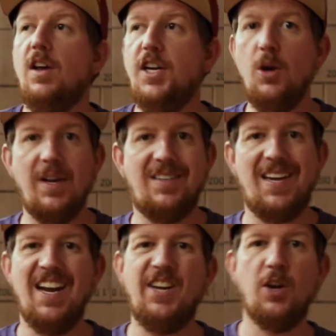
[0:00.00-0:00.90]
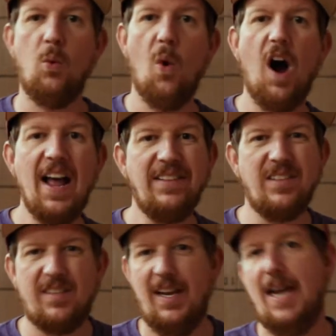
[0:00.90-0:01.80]
you can take your
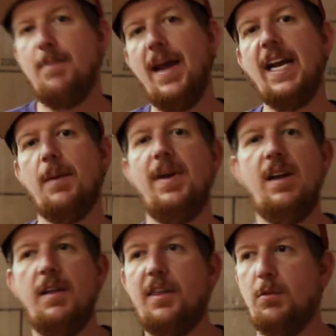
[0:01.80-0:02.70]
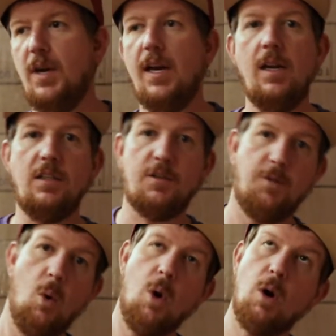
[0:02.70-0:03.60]
1s and make them into 3s,
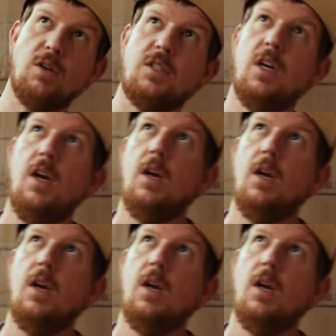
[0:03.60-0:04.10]
4s,